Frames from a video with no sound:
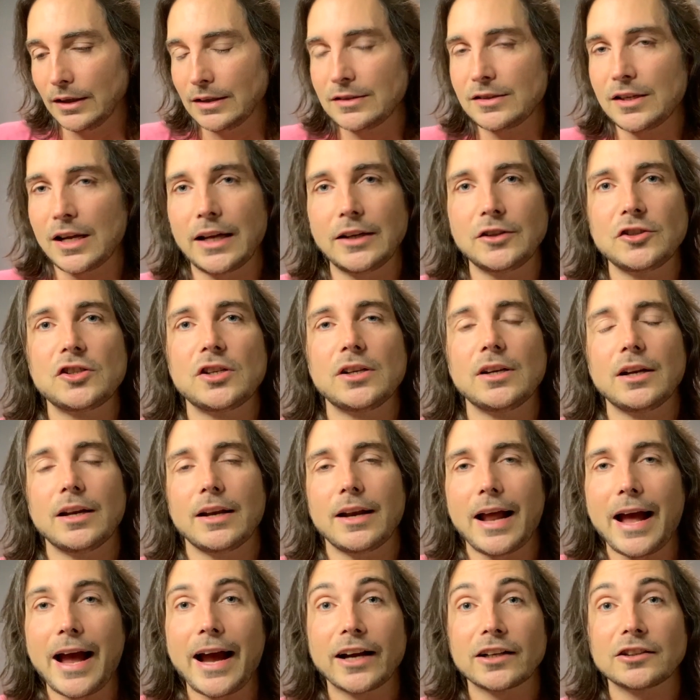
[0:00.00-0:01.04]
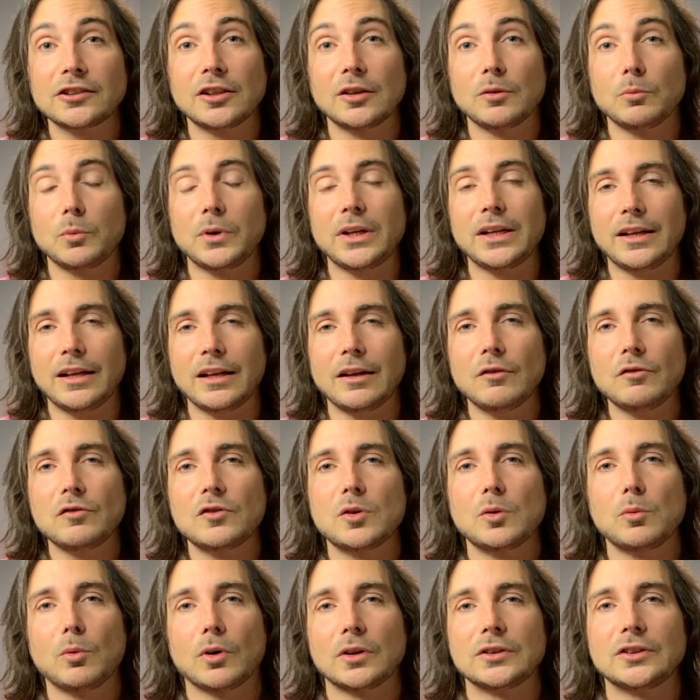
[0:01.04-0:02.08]
intention and action we give
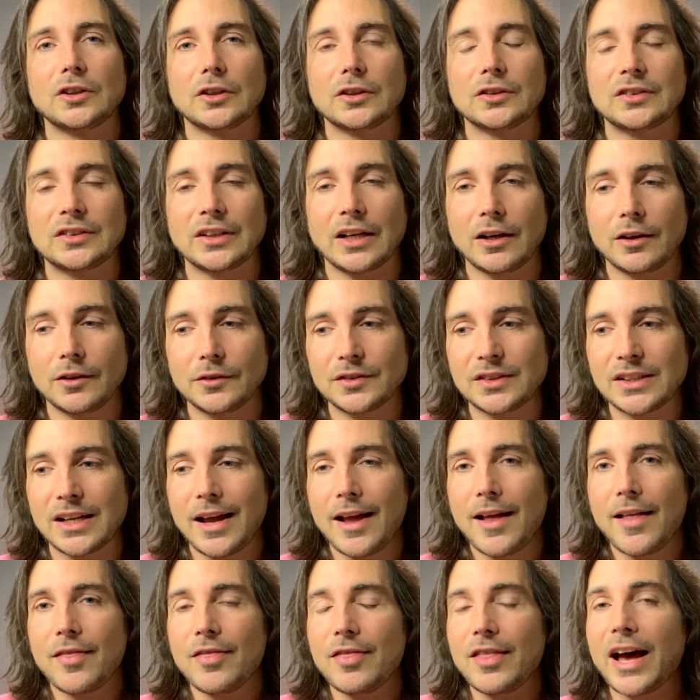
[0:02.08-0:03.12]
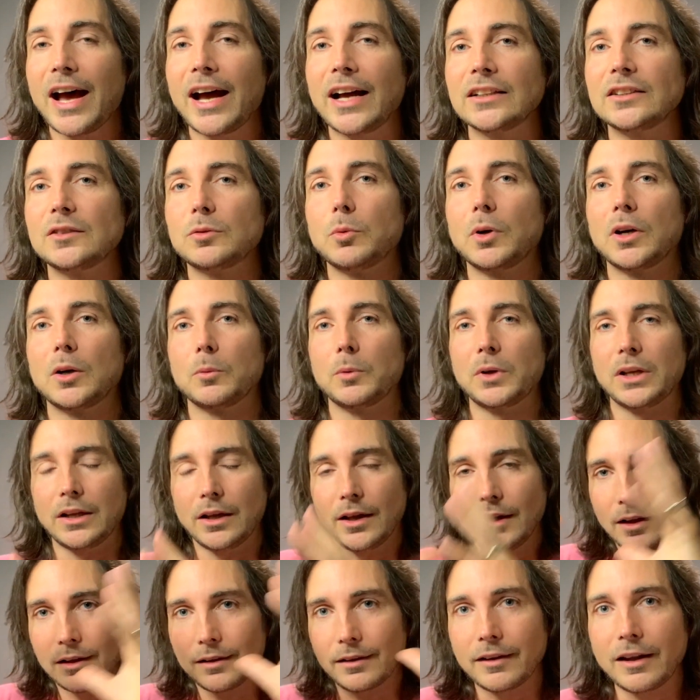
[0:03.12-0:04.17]
towards ourselves, that's where
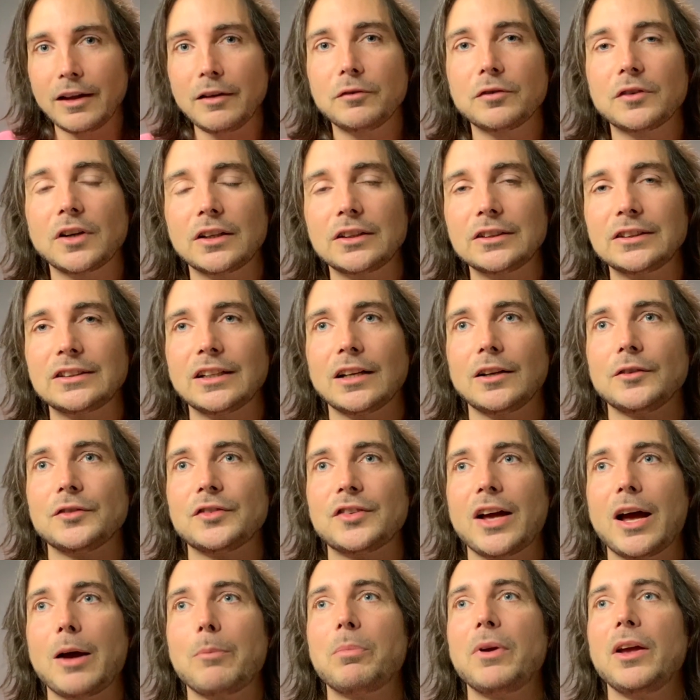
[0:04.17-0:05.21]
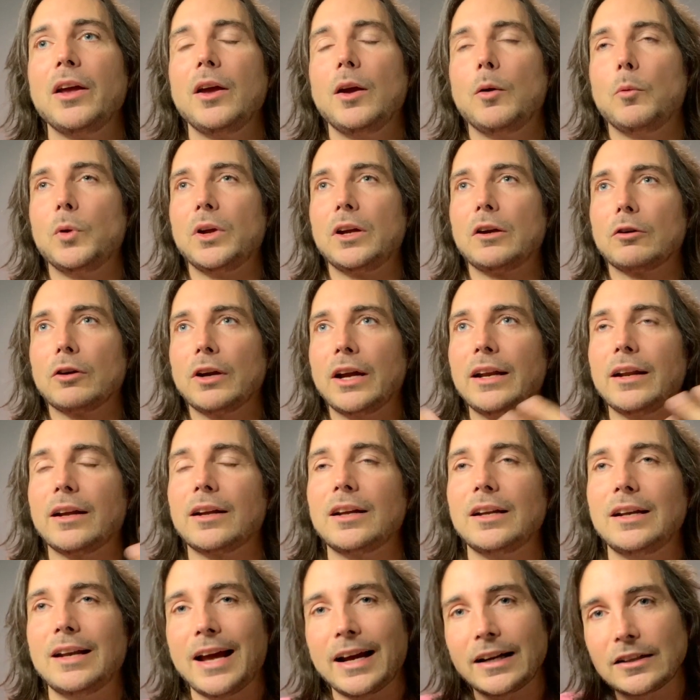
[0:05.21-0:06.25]
we lift ourselves up. We create a
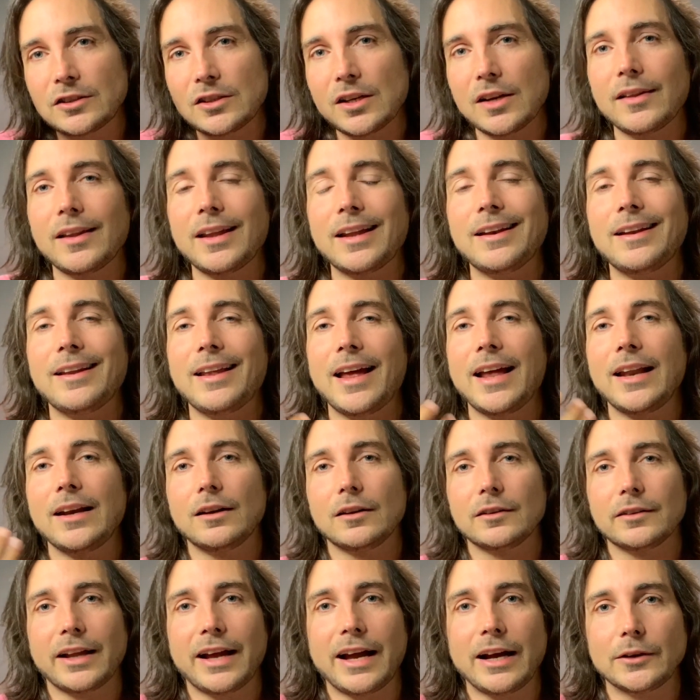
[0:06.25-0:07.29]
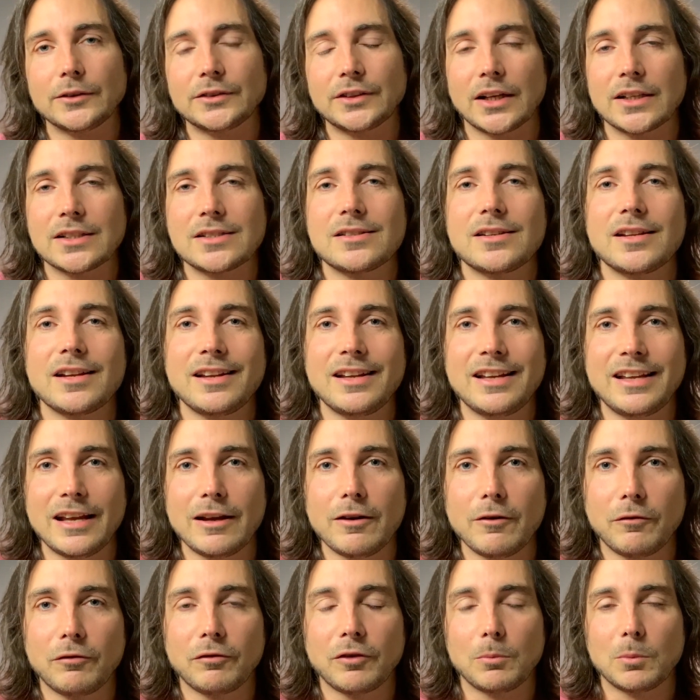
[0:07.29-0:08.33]
connection that then allows us to
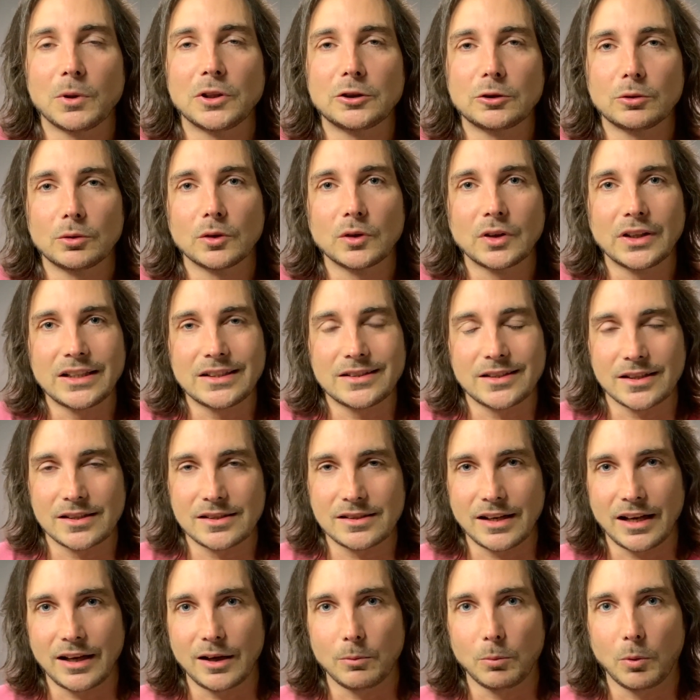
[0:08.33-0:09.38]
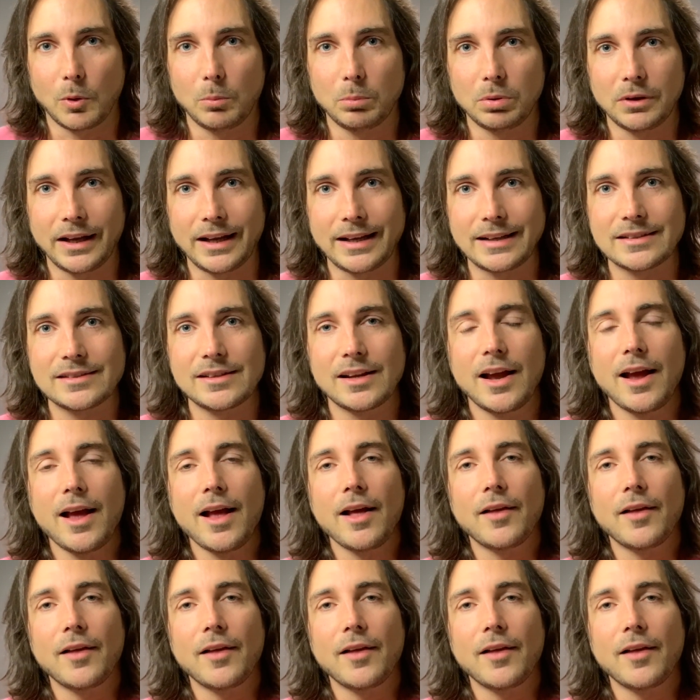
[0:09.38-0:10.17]
give from a truly sustainable place.